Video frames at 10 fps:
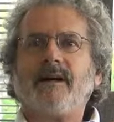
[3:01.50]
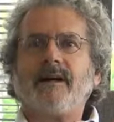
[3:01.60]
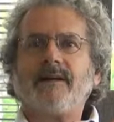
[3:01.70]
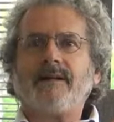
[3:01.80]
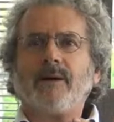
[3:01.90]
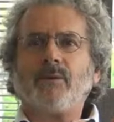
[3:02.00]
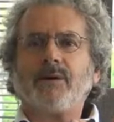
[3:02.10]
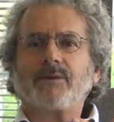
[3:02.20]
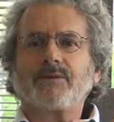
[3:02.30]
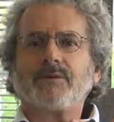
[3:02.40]

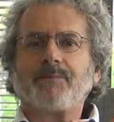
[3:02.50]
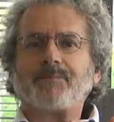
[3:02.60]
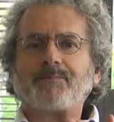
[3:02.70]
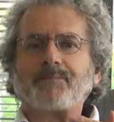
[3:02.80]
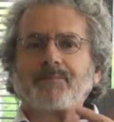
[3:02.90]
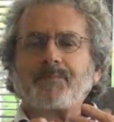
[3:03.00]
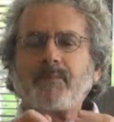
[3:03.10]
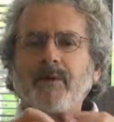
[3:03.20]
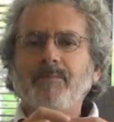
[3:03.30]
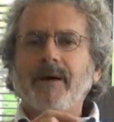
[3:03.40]
networks.
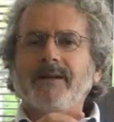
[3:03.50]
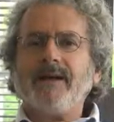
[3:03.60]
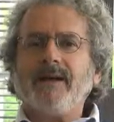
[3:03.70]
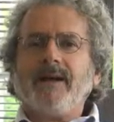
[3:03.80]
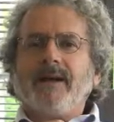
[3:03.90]
But